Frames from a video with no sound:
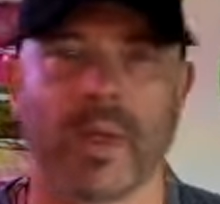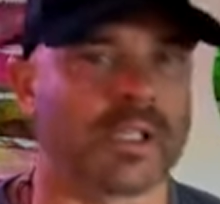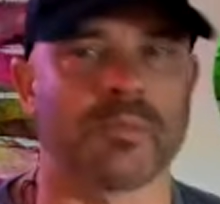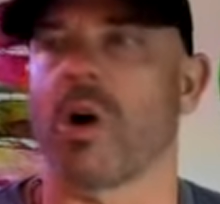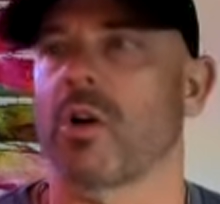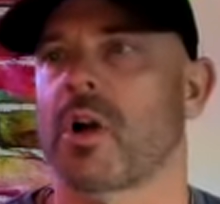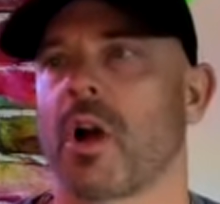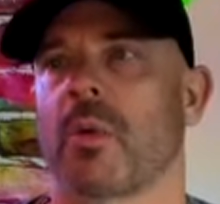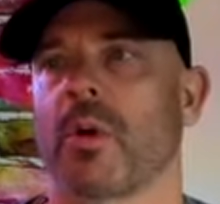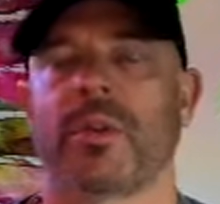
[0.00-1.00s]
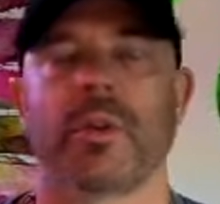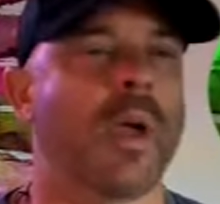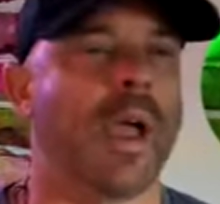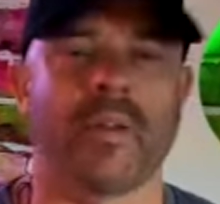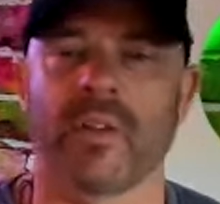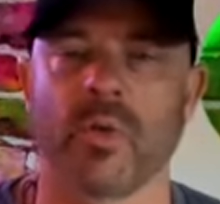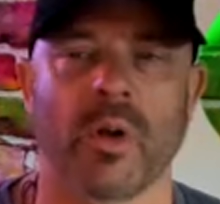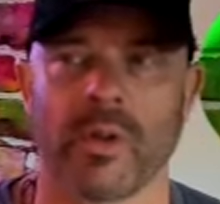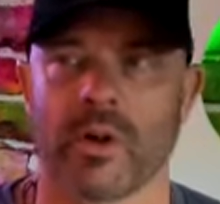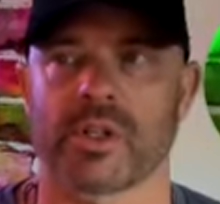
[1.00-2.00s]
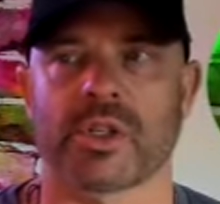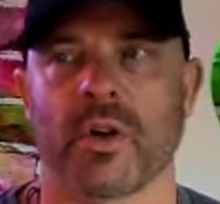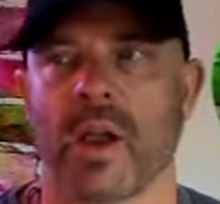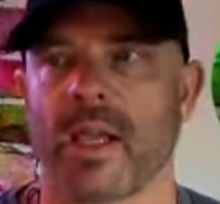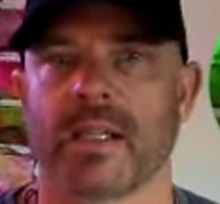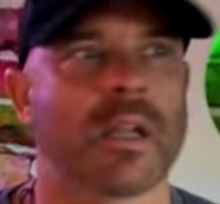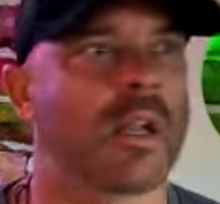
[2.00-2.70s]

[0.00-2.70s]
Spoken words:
small talk with you. Everyone there is trained.